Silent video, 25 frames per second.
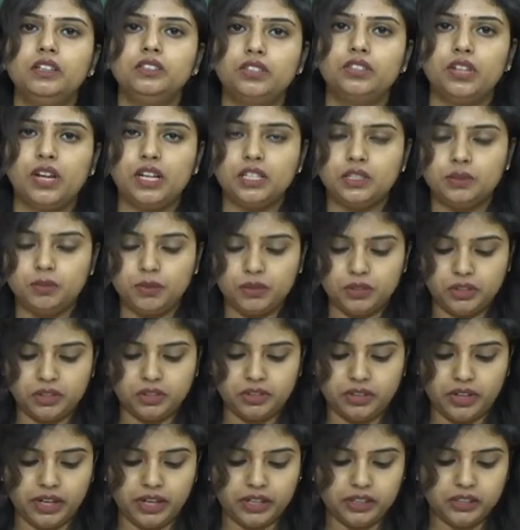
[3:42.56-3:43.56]

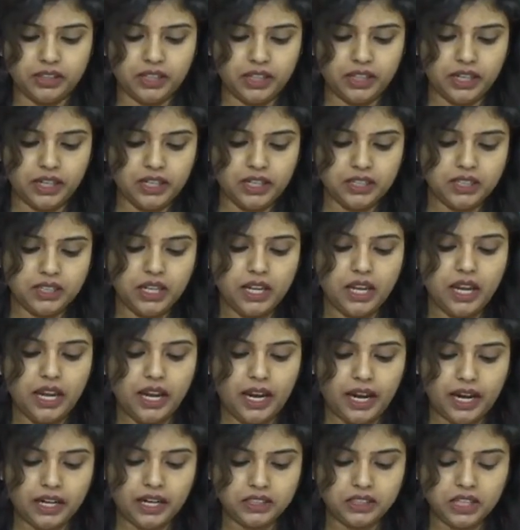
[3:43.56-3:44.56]
transmission rate, that is
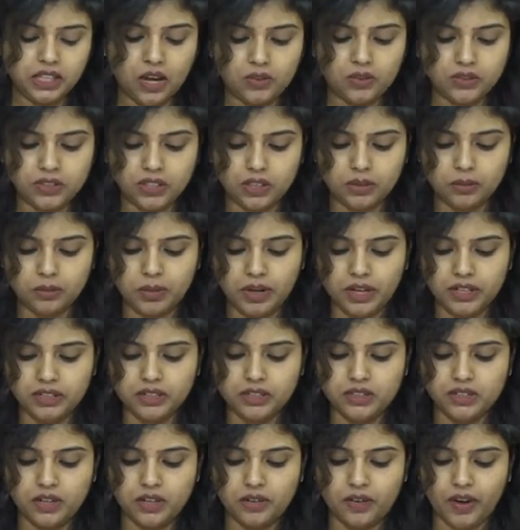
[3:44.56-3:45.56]
8000
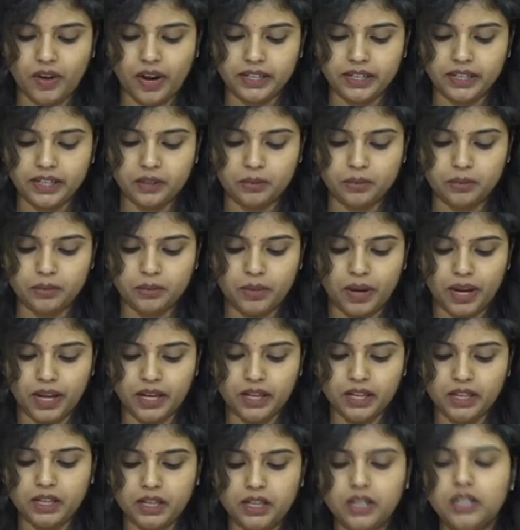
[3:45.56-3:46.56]
bits divided
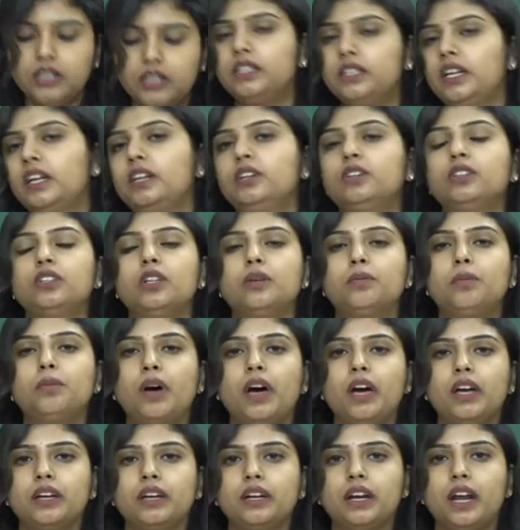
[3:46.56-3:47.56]
by 10 to the
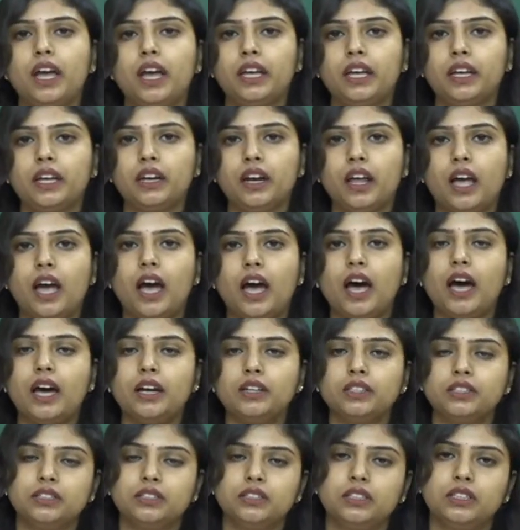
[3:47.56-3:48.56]
power 9.
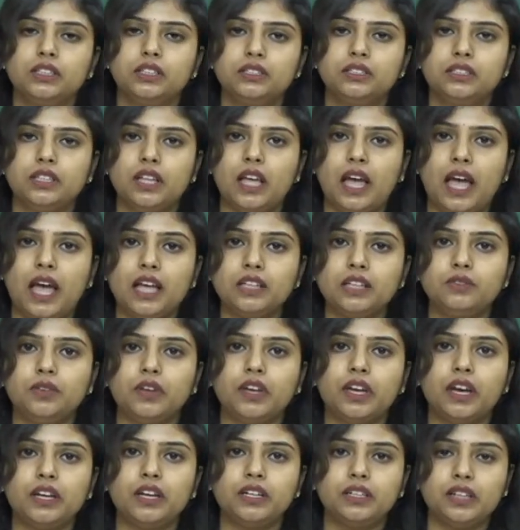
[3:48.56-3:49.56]
R is, as
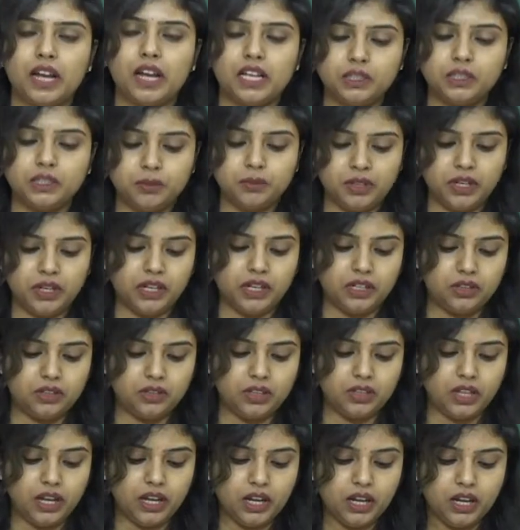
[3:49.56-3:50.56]
we are transmitting
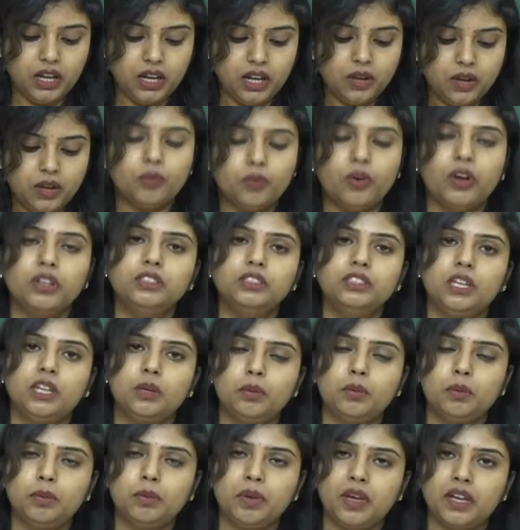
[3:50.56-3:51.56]
into the 1
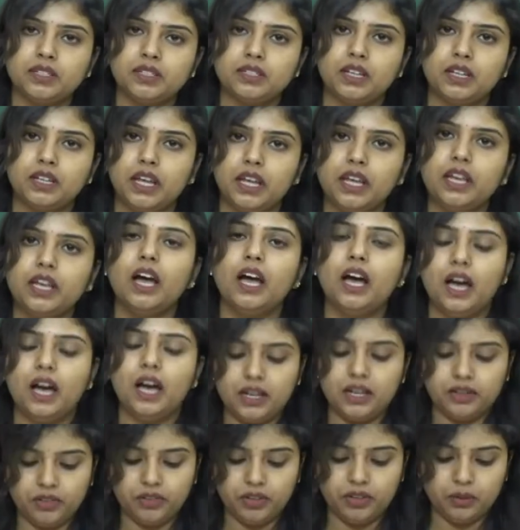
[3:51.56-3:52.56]
Gbps link,
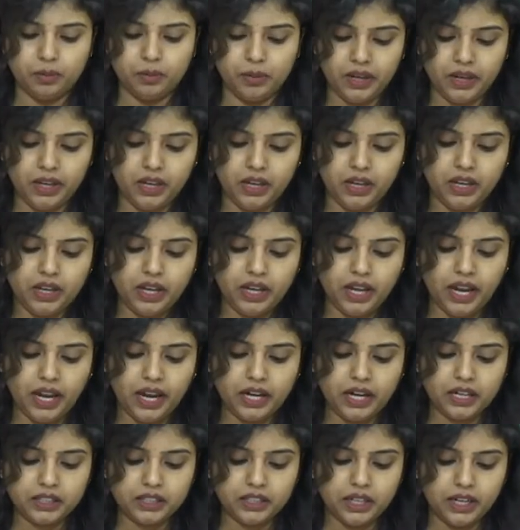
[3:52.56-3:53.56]
R will be
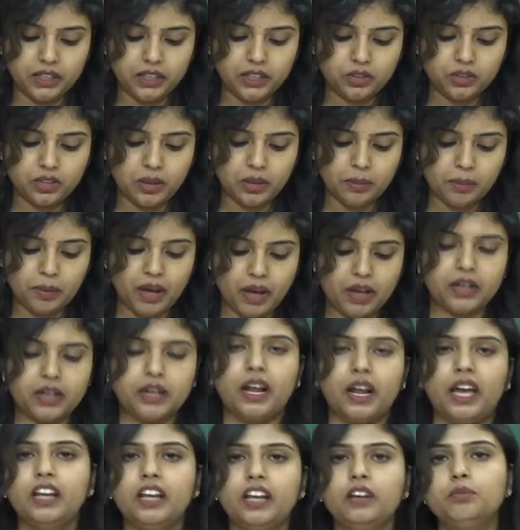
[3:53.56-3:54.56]
10 to the power
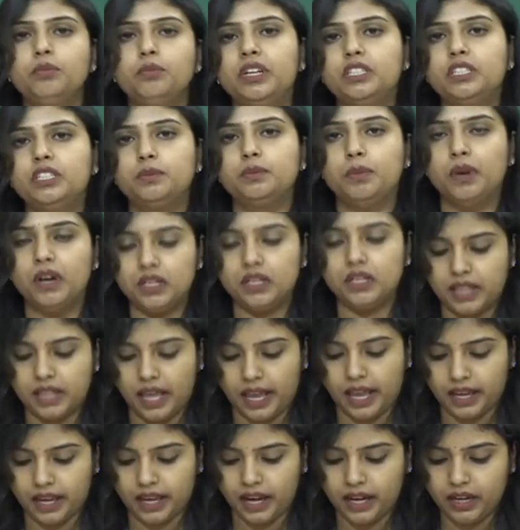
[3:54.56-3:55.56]
9 bits per
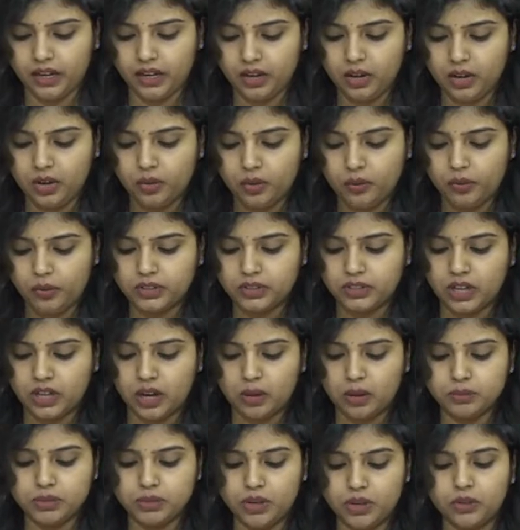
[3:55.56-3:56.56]
second, which
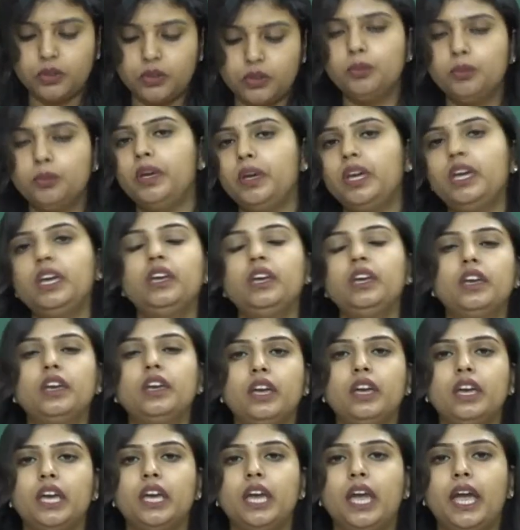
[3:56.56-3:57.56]
comes out to be
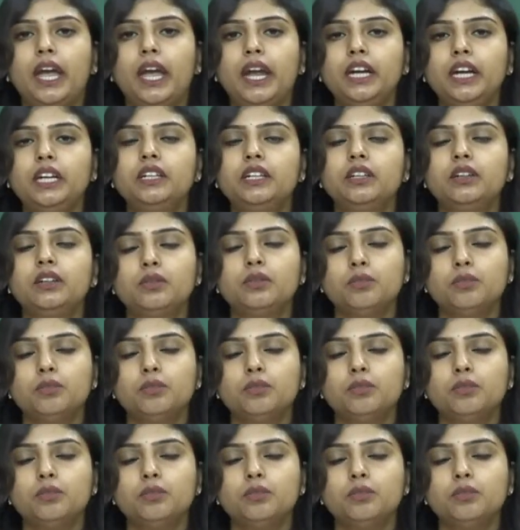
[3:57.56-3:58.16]
8